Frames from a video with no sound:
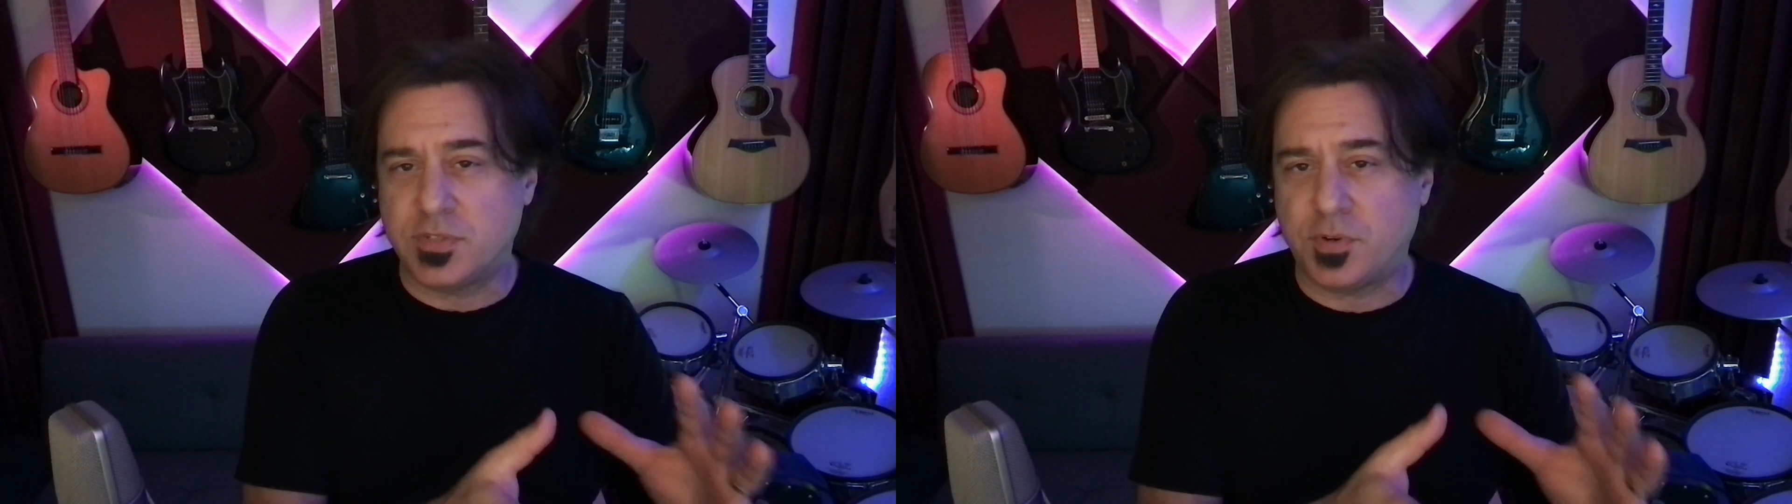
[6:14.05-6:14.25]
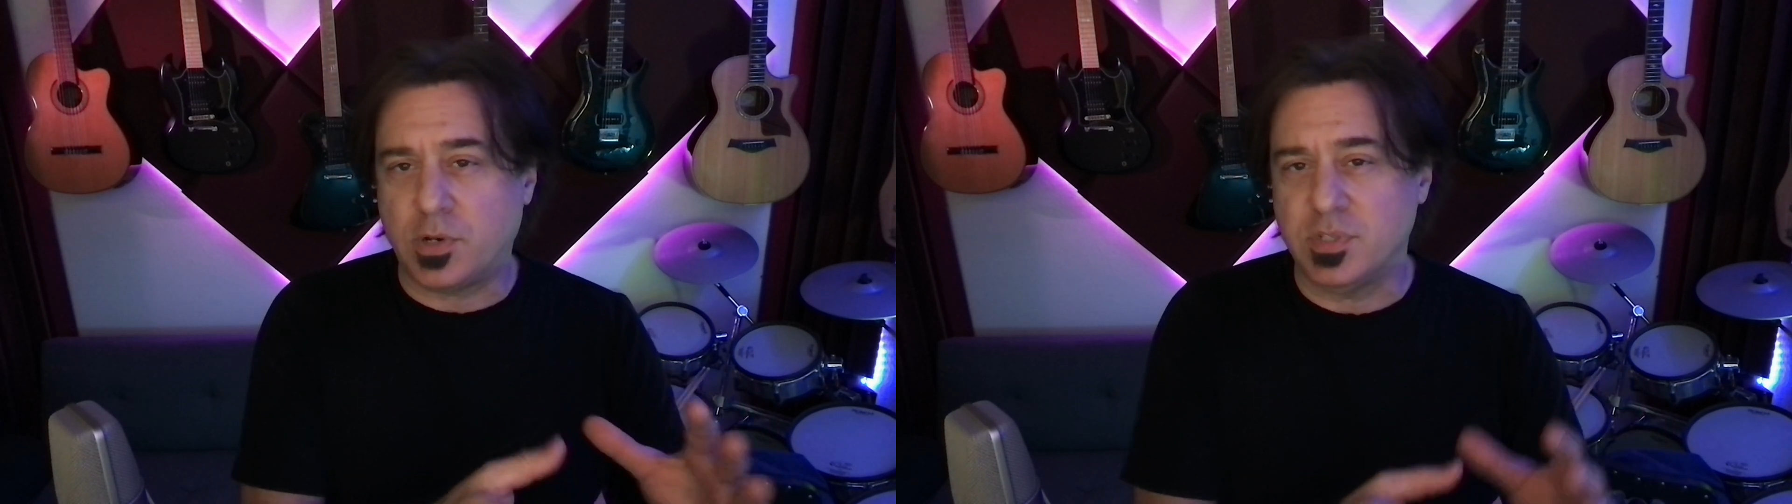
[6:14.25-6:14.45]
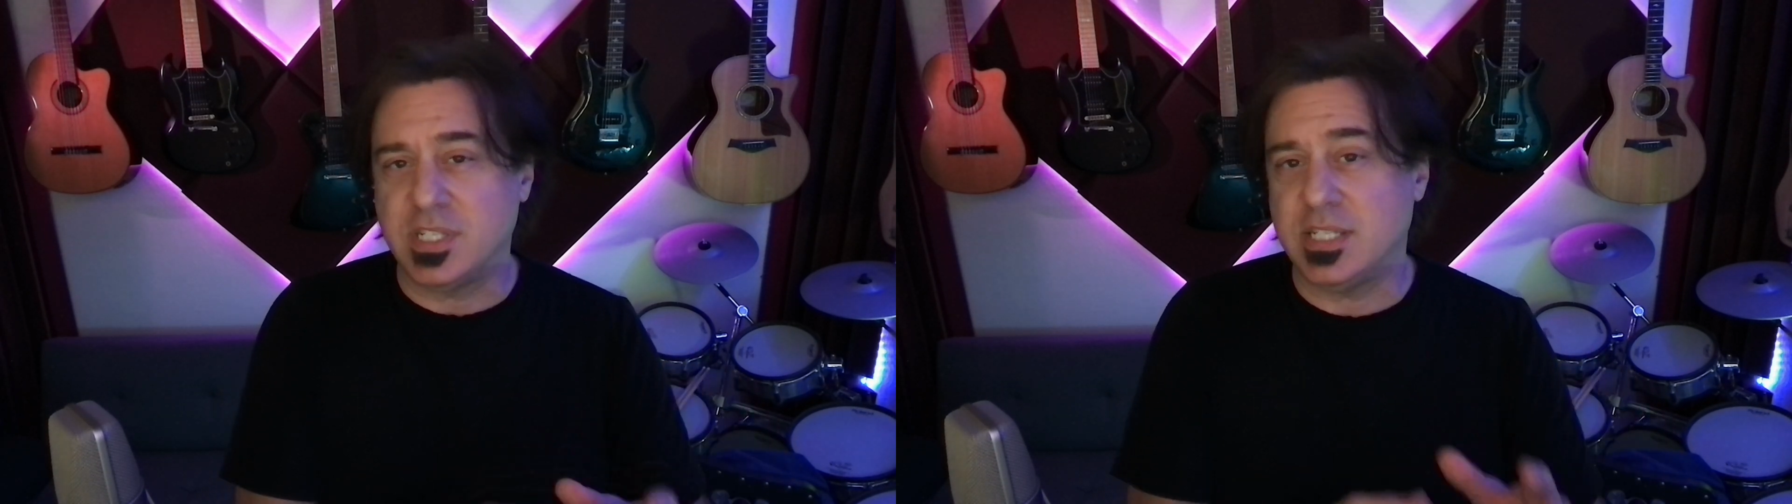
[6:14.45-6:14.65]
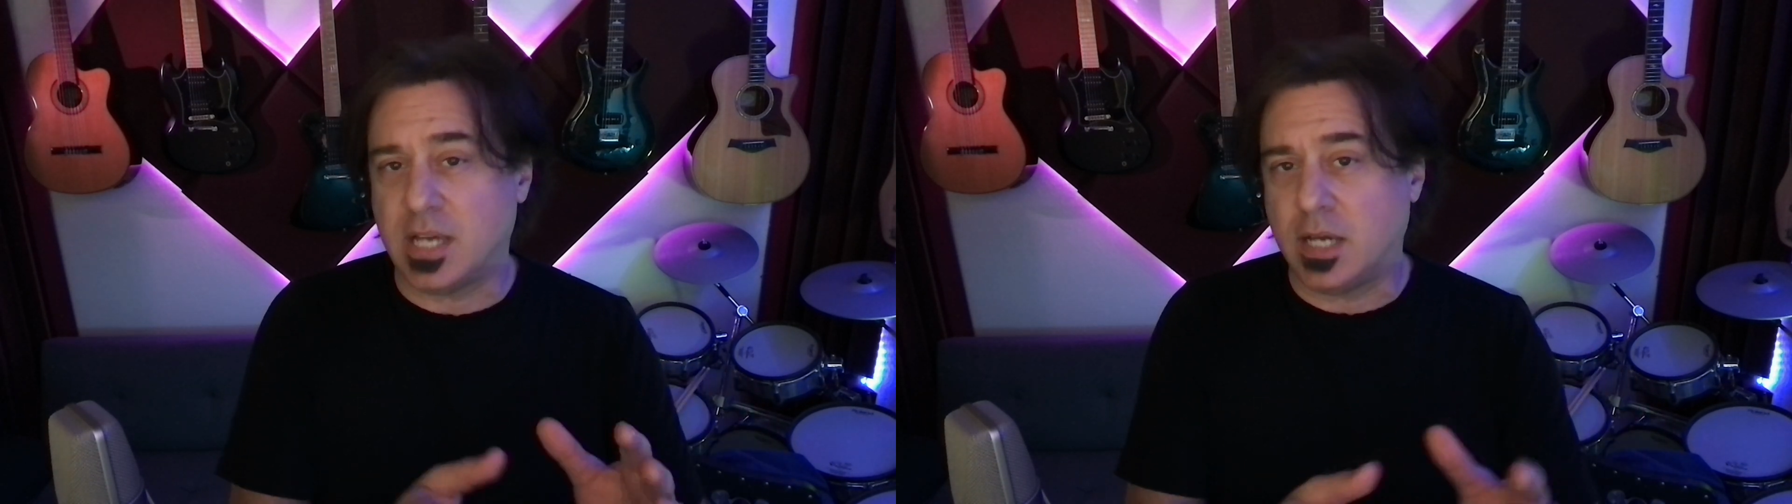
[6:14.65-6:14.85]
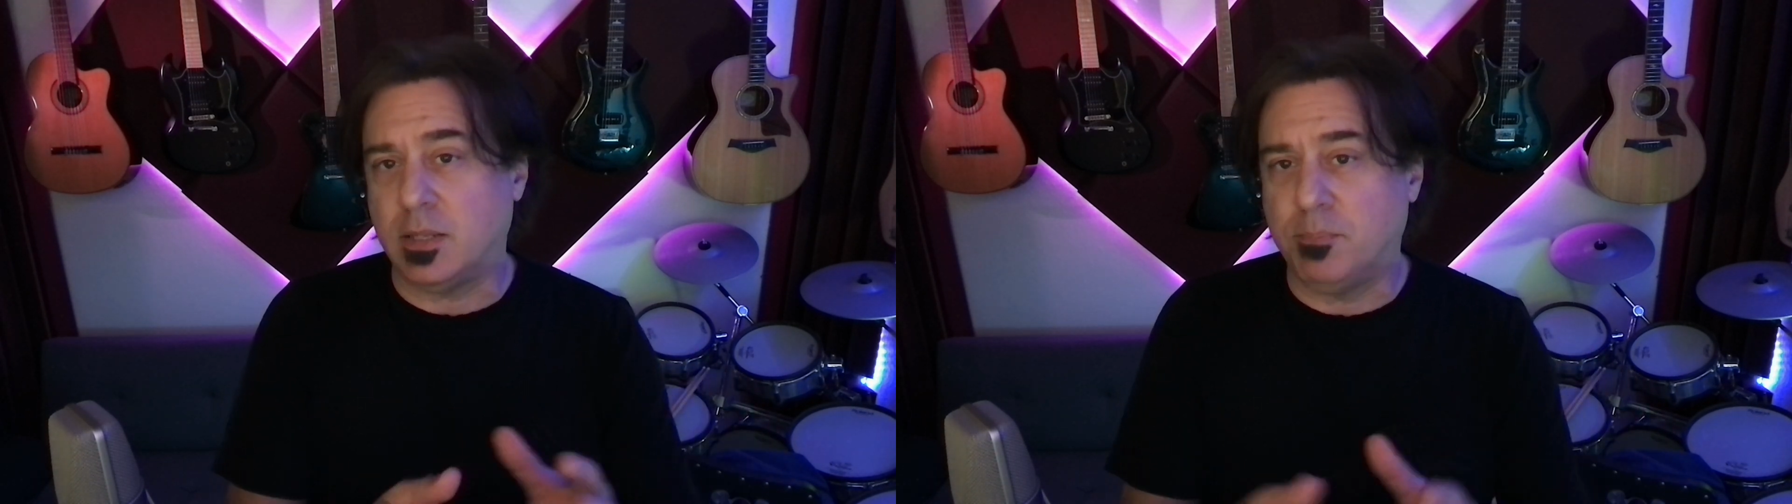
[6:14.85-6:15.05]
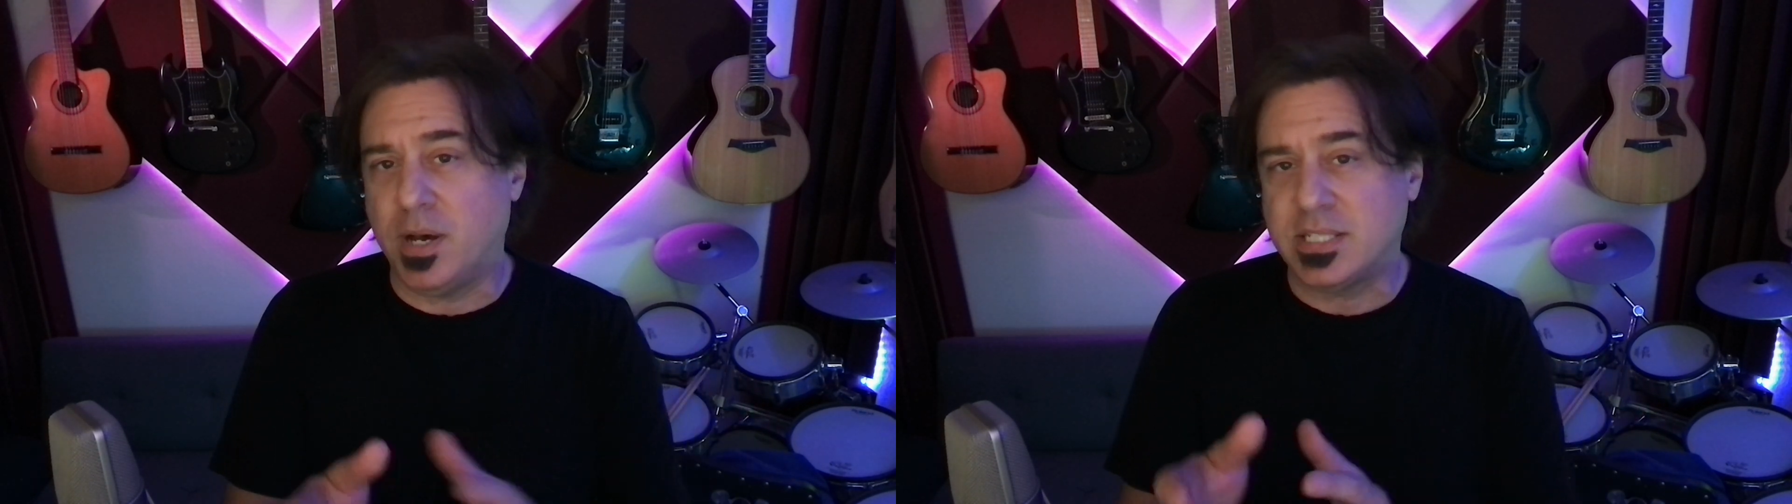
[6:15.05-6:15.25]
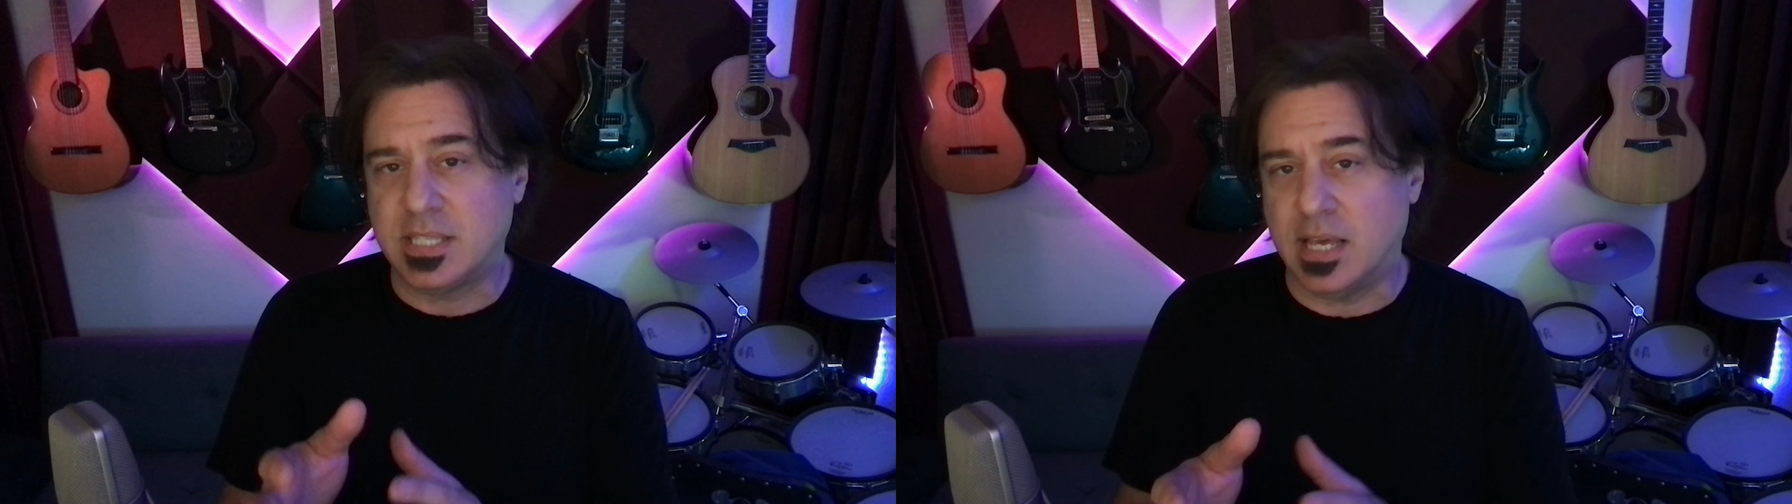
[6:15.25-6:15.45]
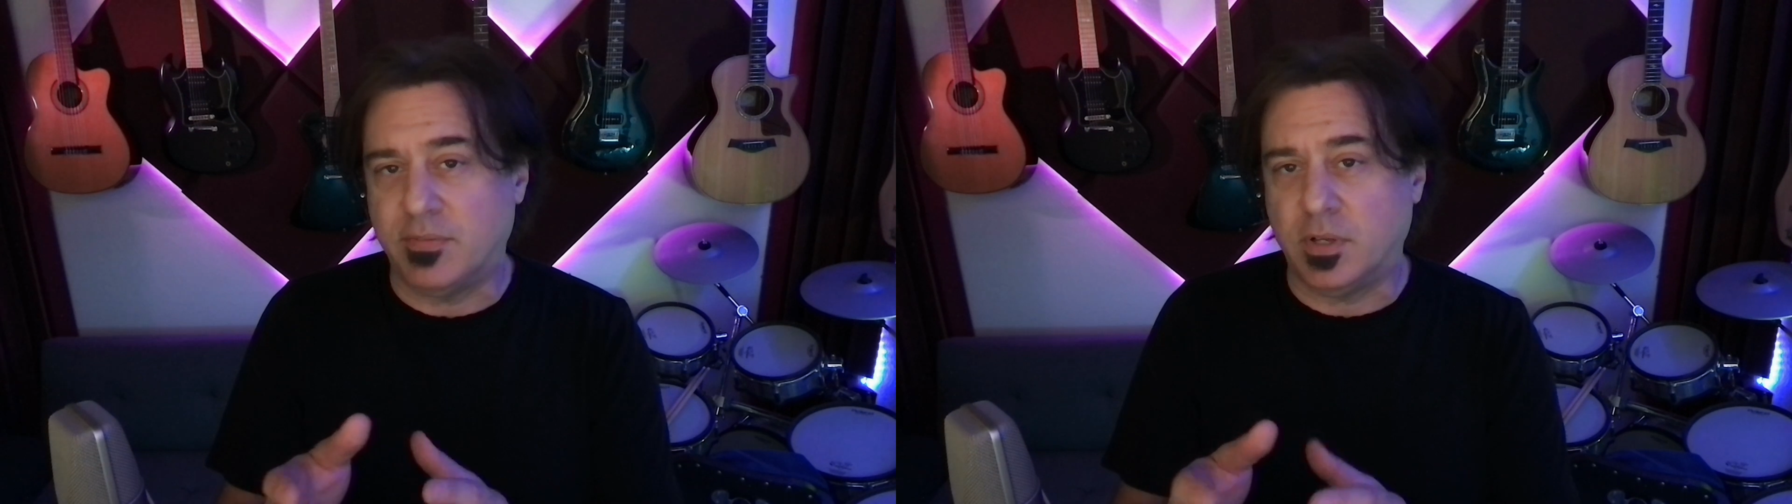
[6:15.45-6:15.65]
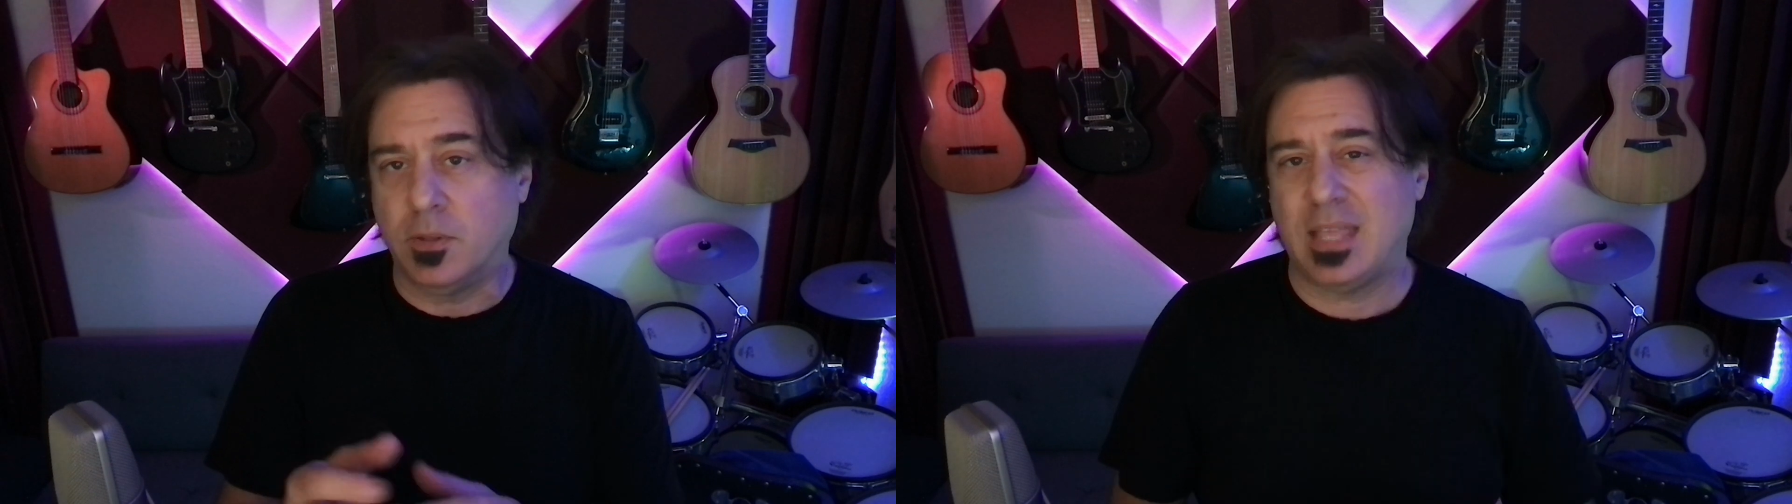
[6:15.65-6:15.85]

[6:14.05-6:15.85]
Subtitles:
frequencies on the bus level